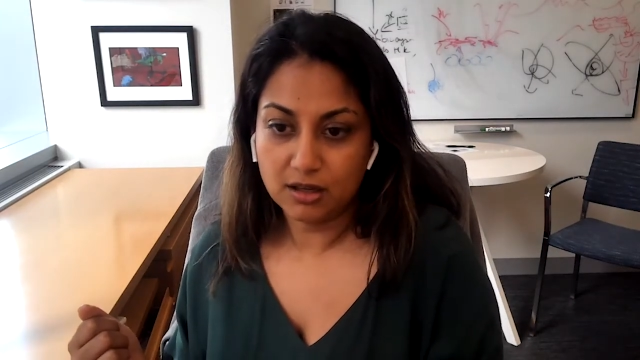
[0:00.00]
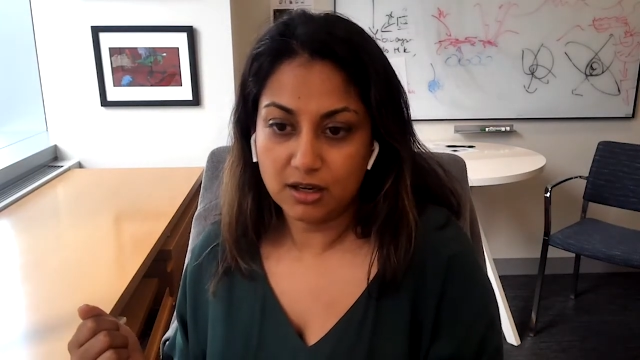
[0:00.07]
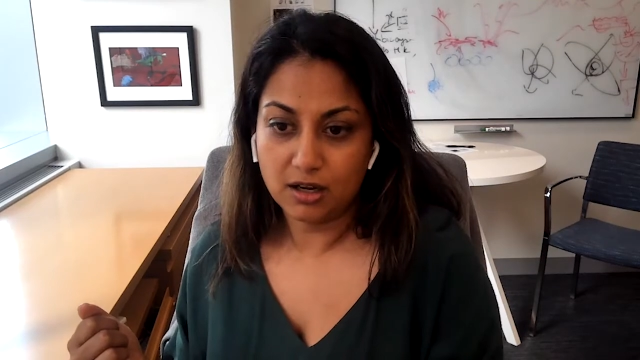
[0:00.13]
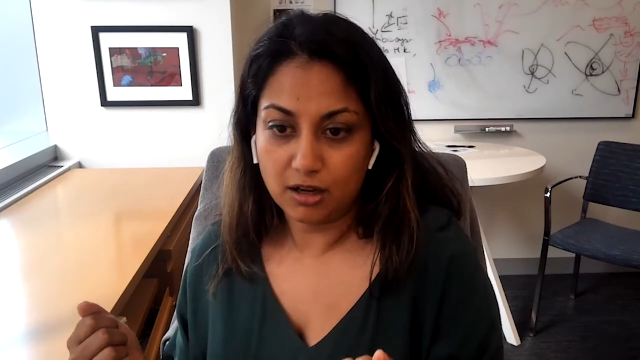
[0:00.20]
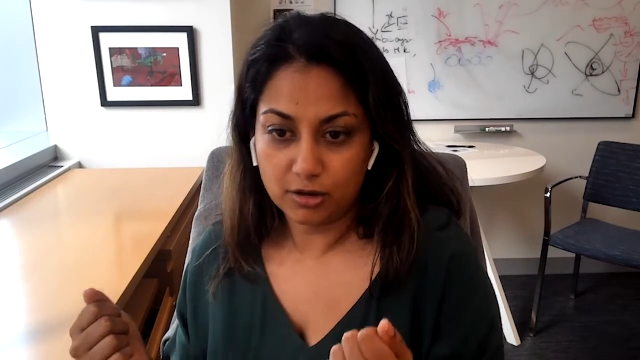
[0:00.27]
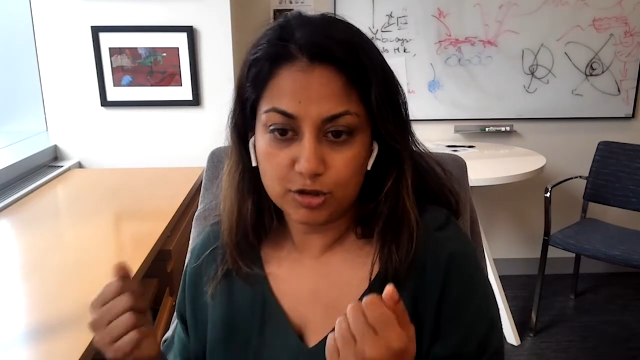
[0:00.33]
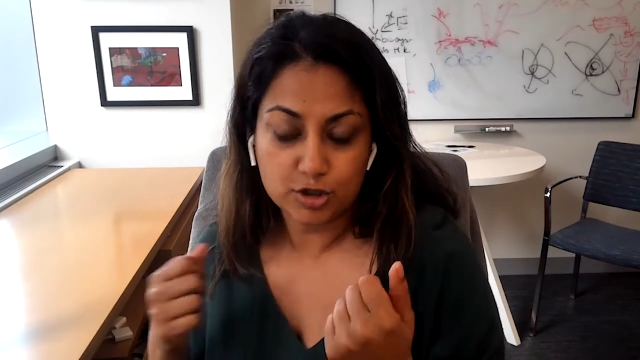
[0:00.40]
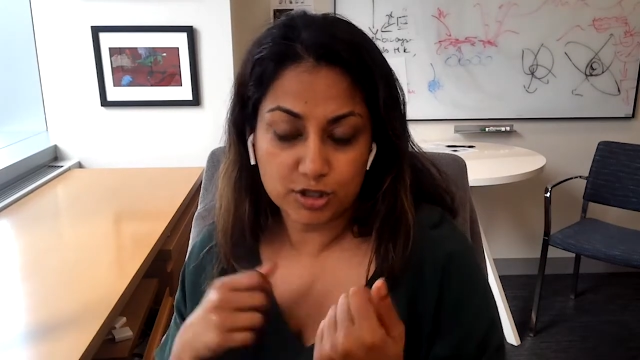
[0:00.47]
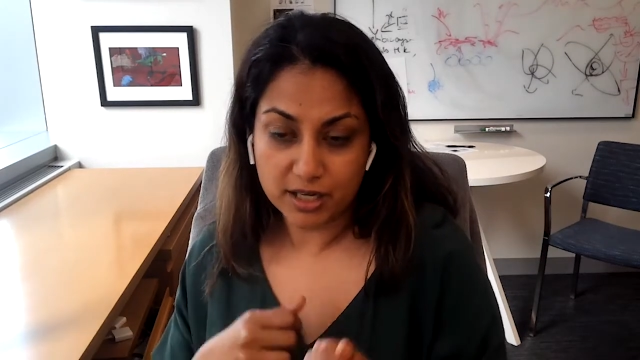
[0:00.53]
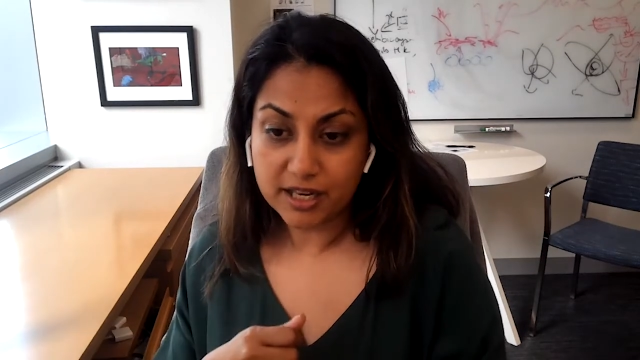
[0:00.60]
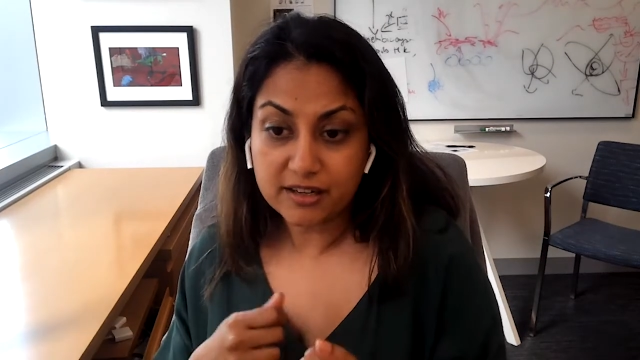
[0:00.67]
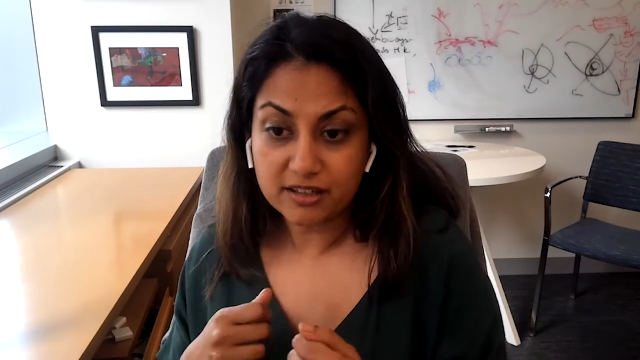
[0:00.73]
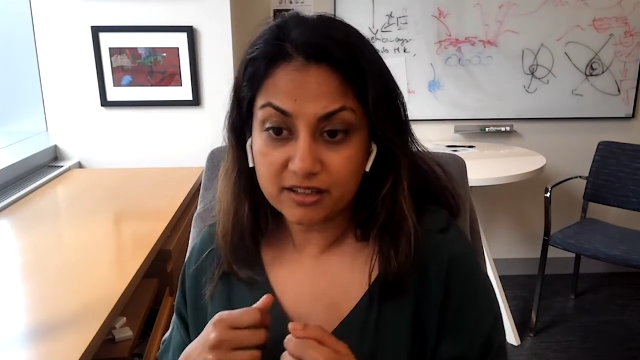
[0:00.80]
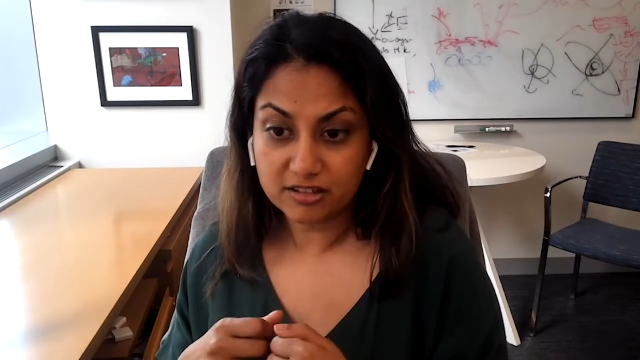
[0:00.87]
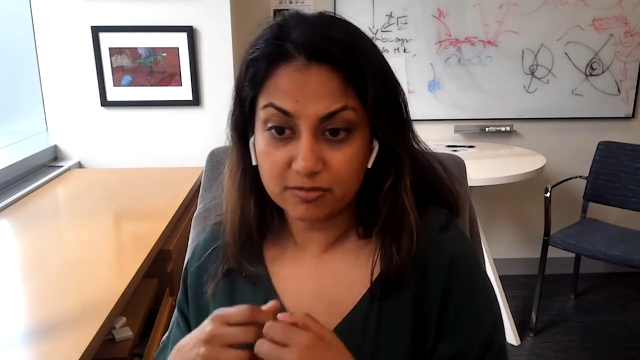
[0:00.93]
uh,
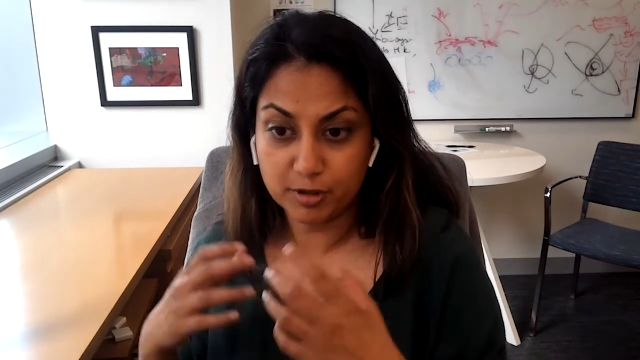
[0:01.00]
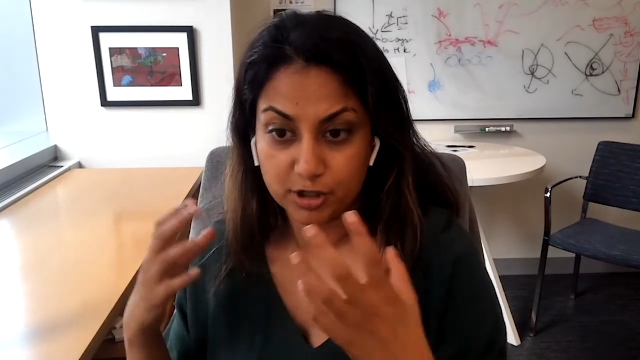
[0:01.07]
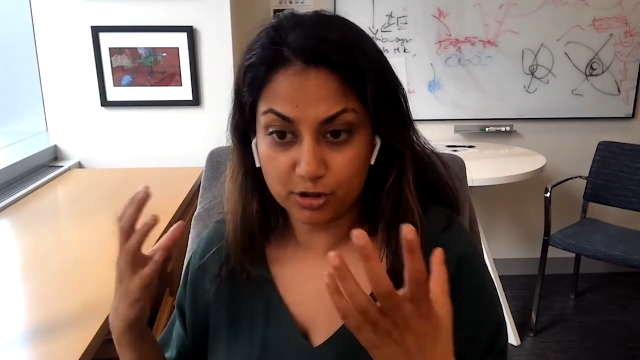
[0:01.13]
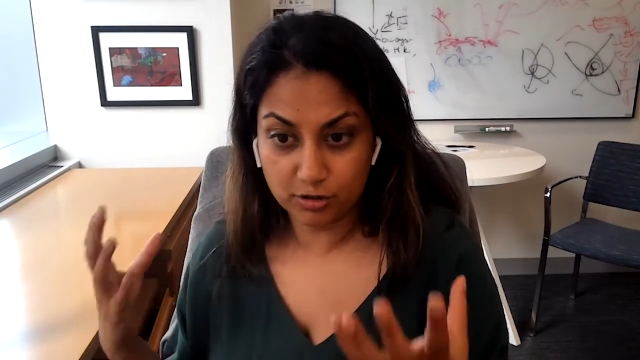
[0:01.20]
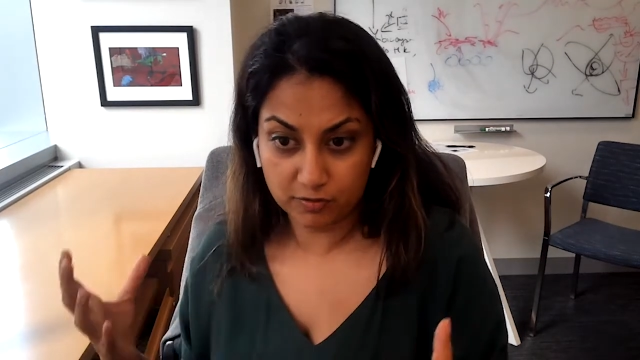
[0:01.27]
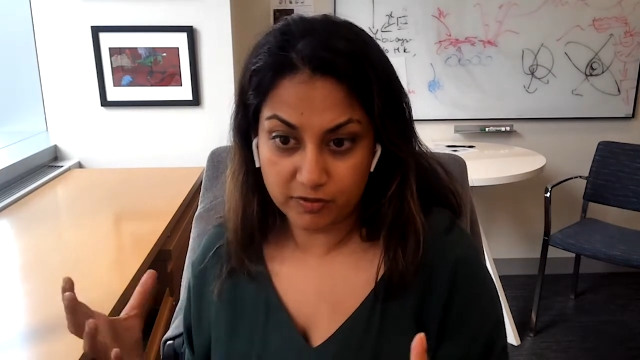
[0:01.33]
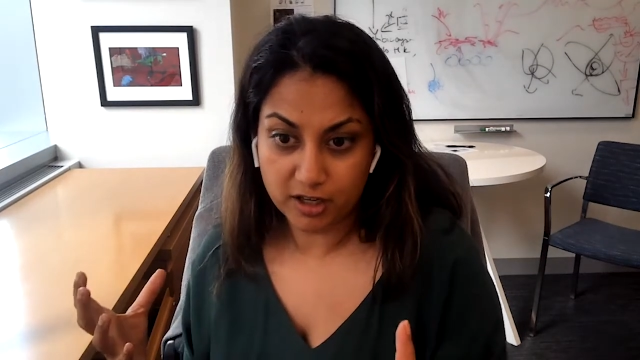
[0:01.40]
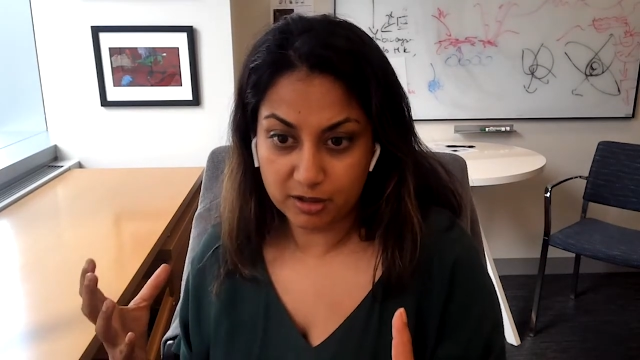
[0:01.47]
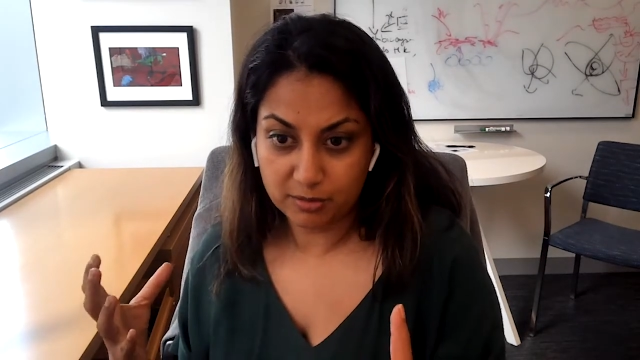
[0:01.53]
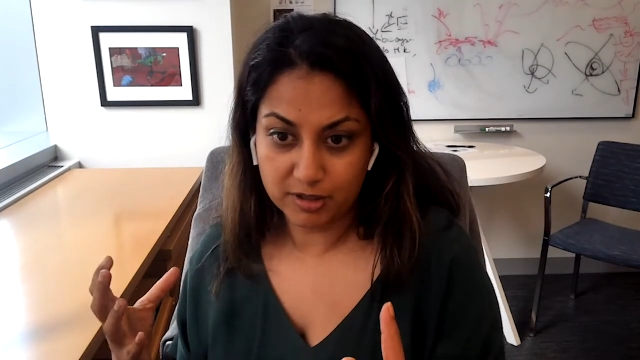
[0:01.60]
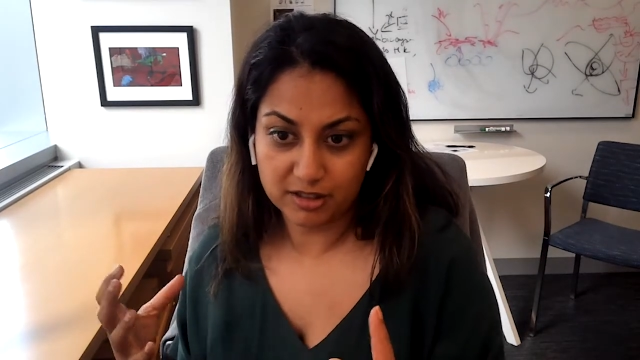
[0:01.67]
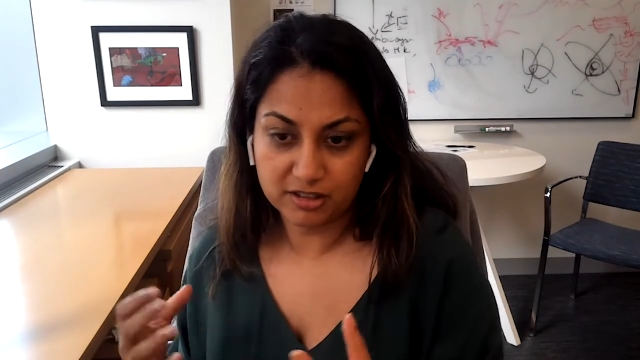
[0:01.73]
genetics, but your environmental